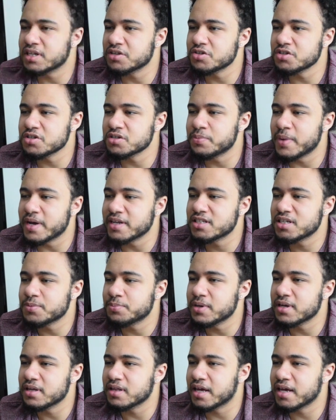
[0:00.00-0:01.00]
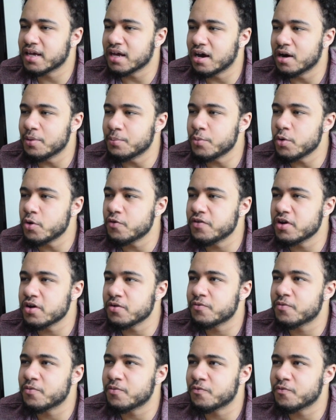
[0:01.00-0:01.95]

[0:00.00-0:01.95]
This was meant to be like a movie